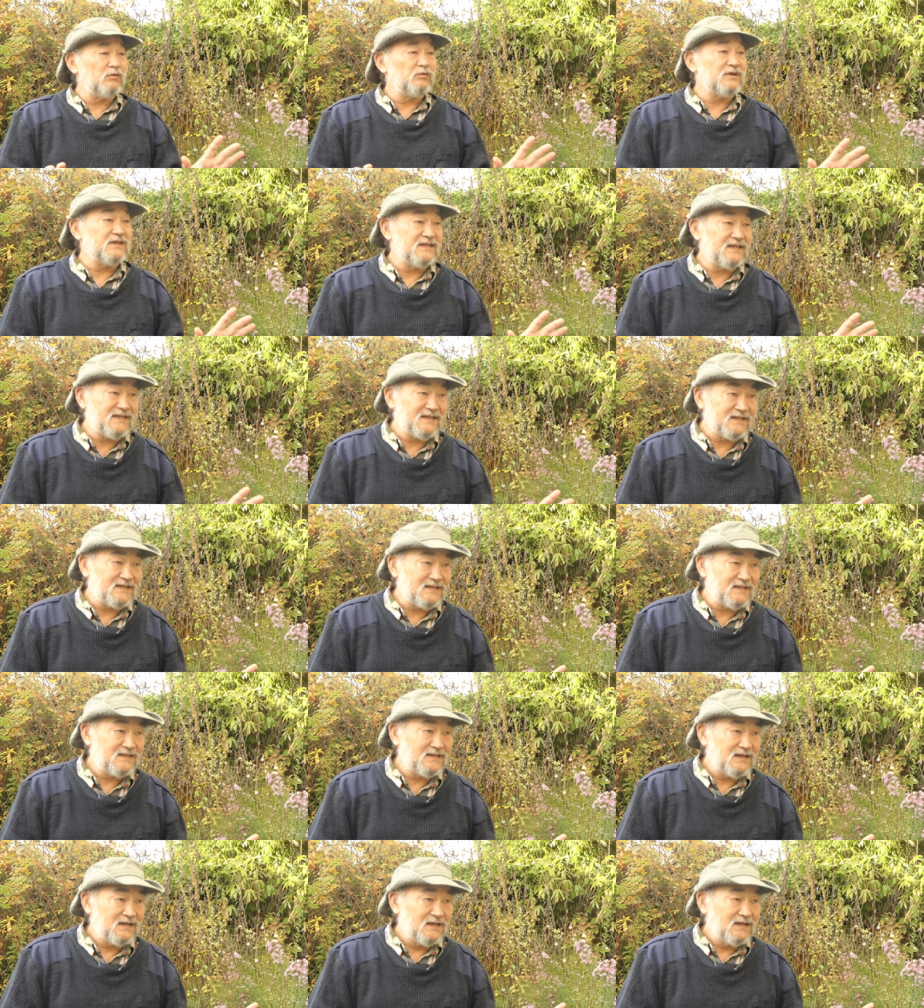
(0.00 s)
what we
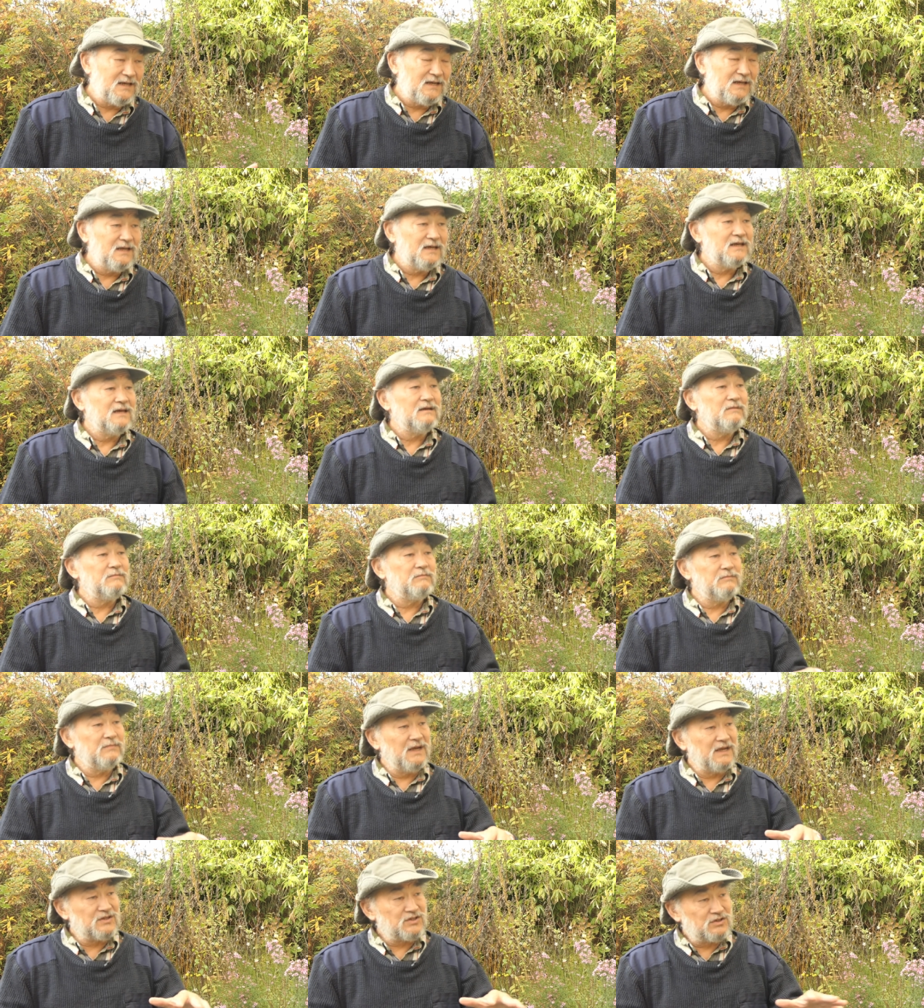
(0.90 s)
need,
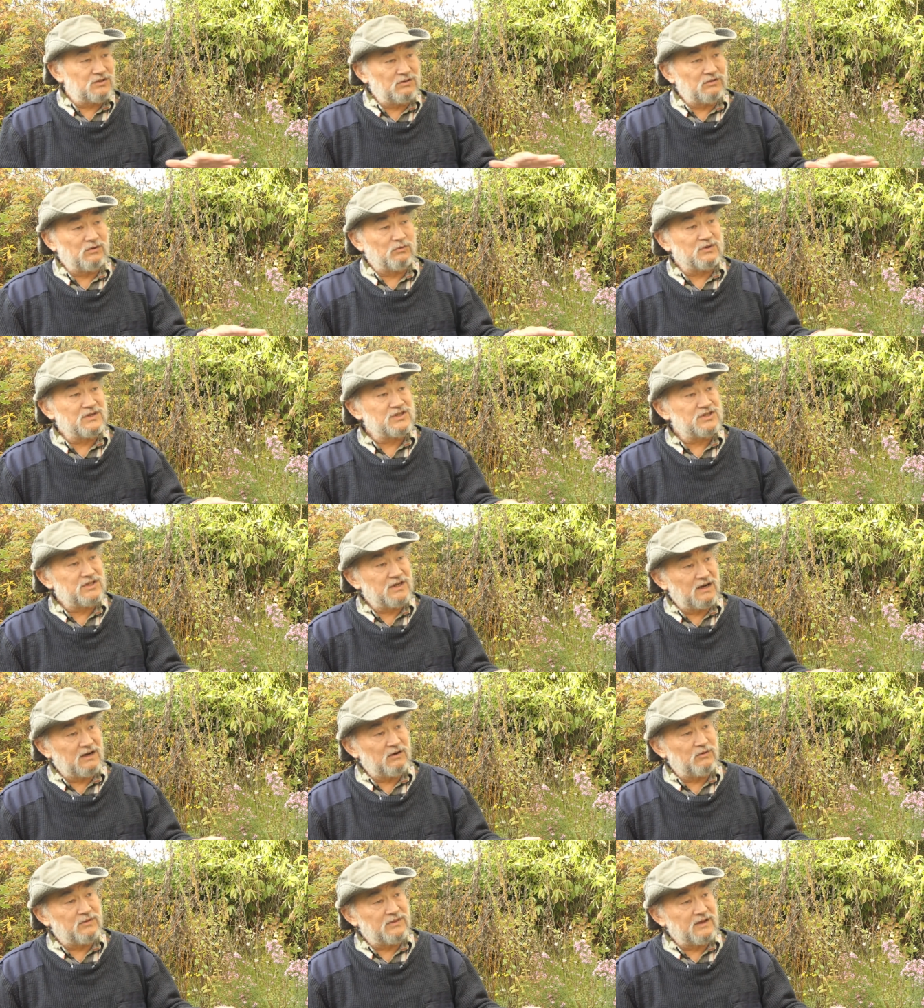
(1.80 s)
make sure that we
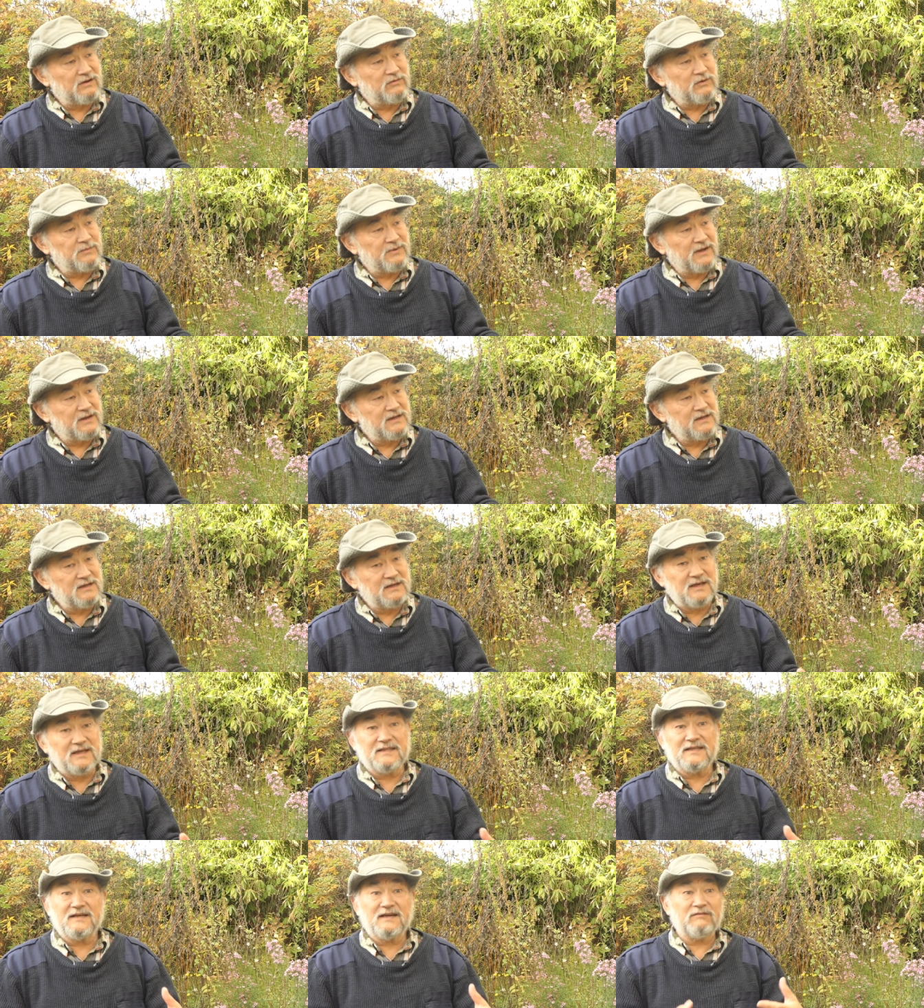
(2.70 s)
share with
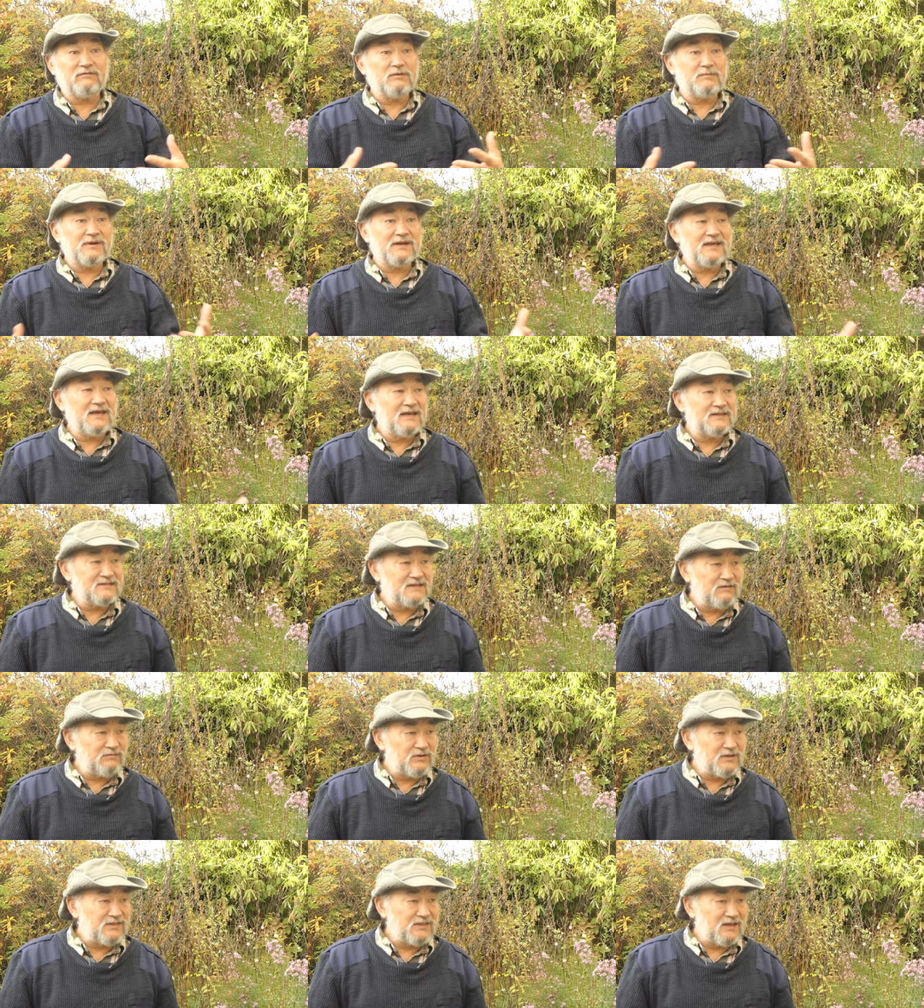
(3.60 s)
everybody, and then everybody has
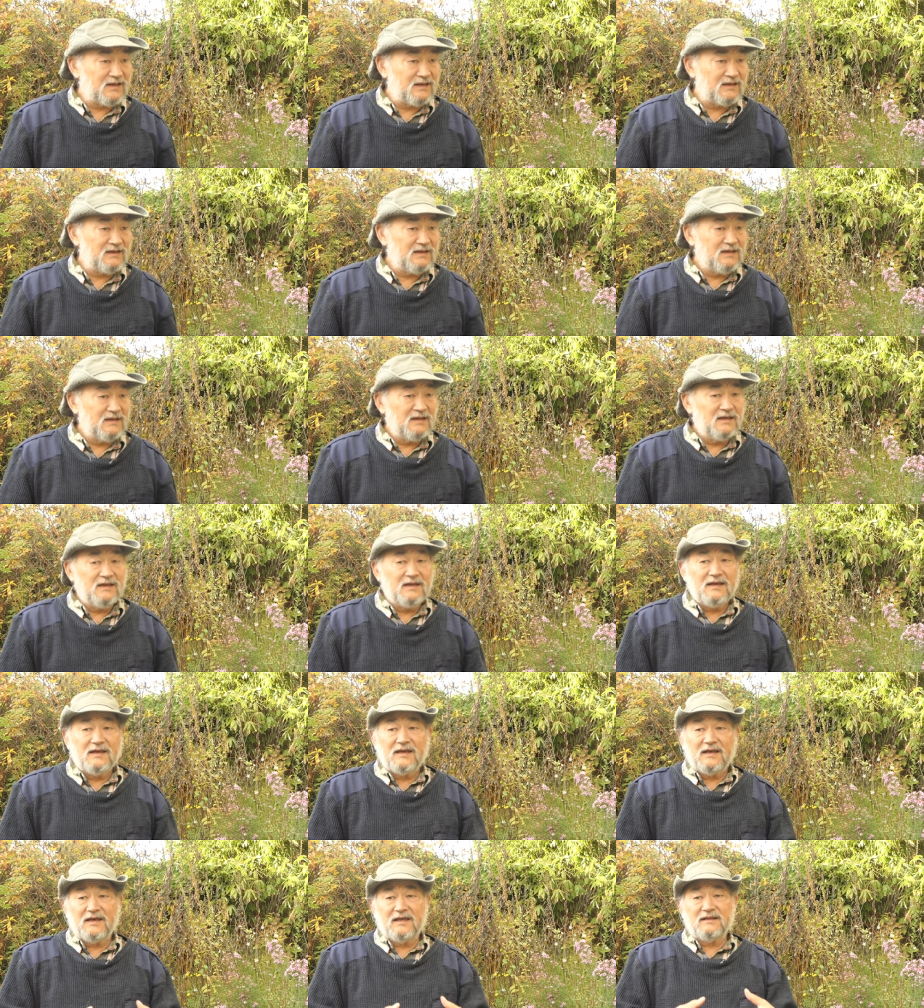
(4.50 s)
everything.
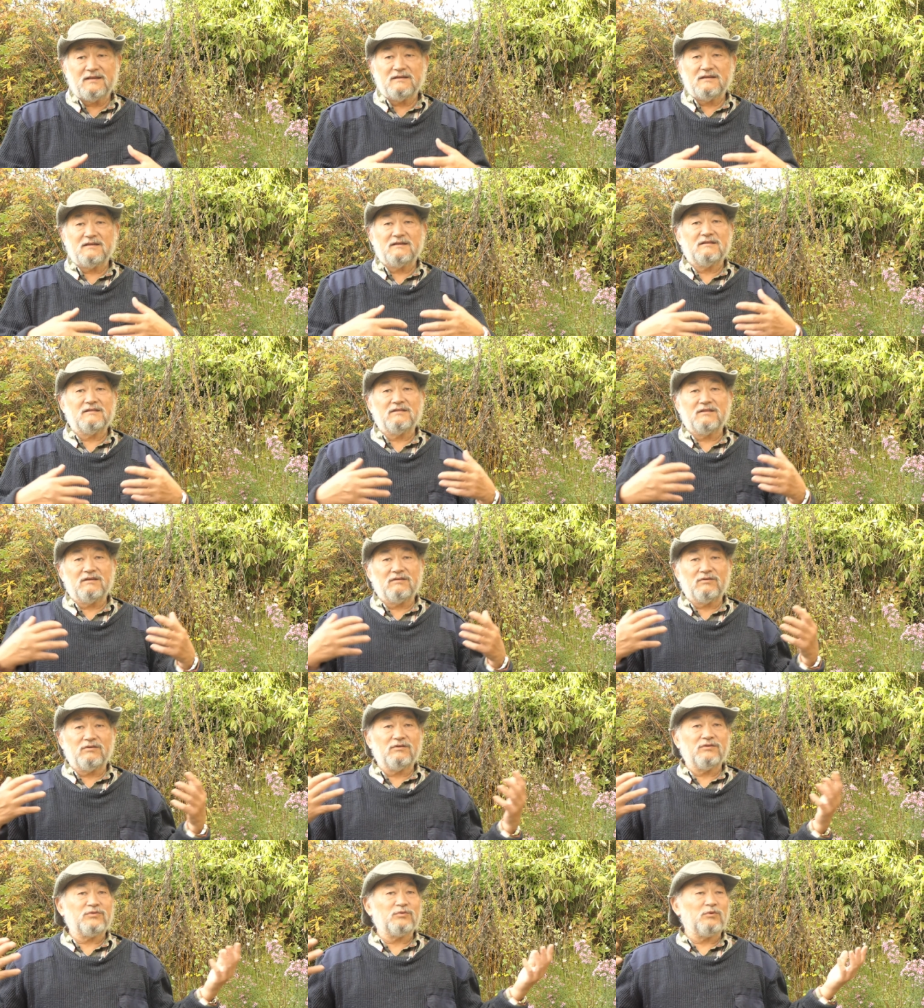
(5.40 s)
And the
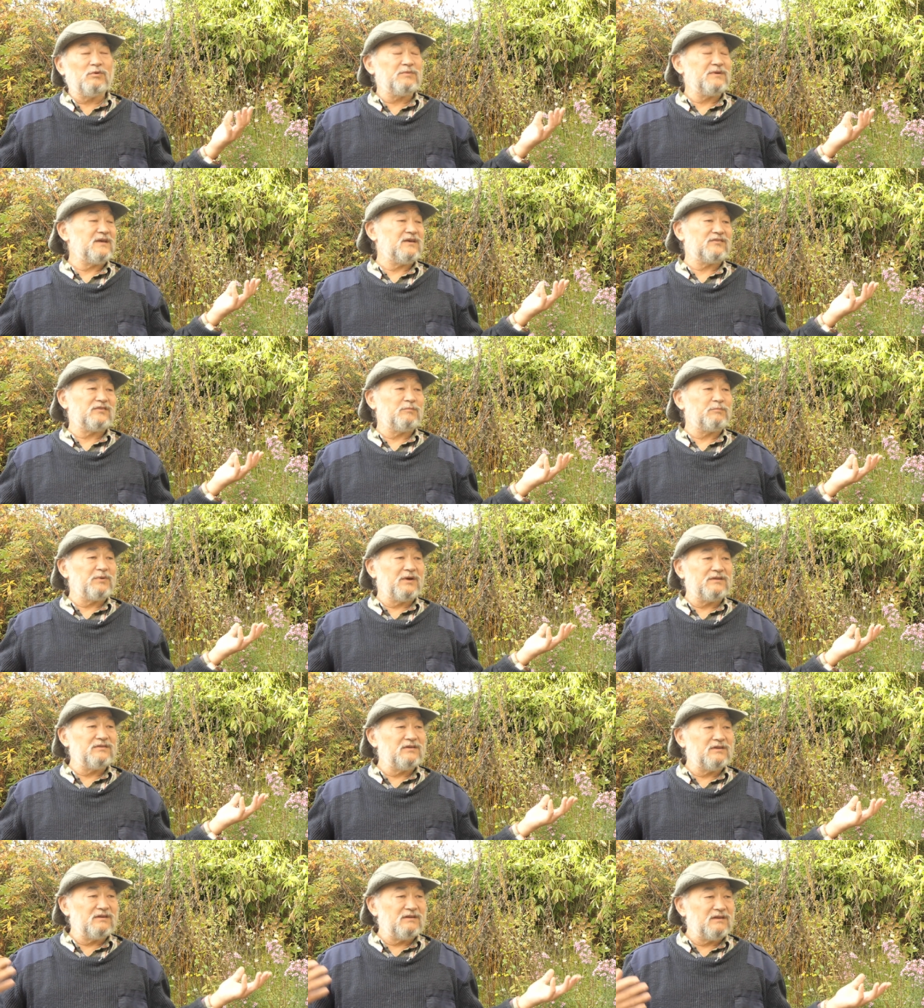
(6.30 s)
earth will be as
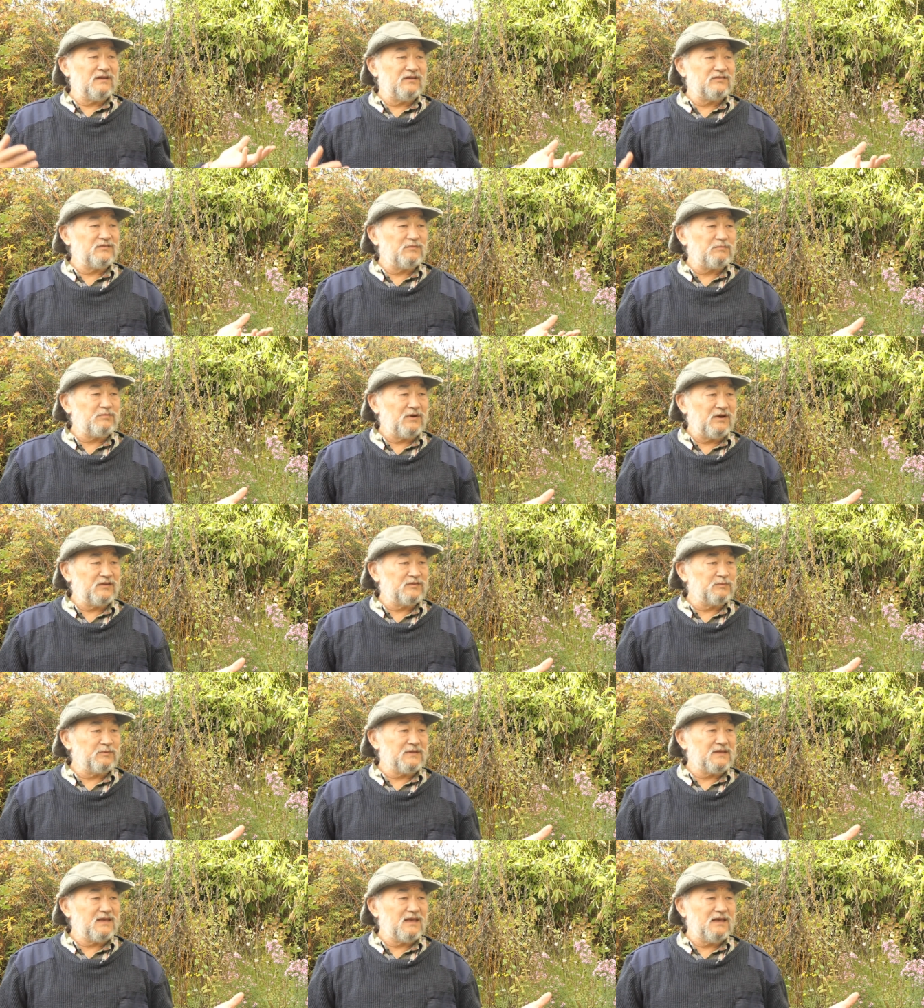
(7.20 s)
abundant as it
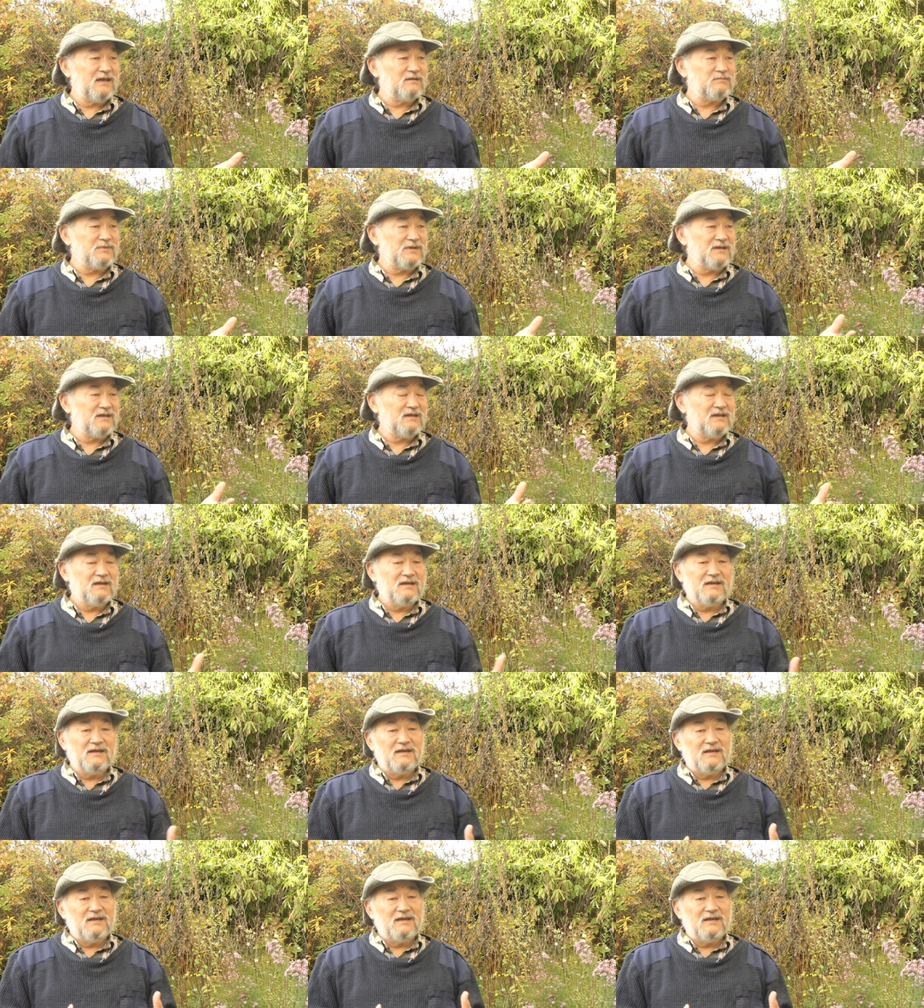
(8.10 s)
possibly can be,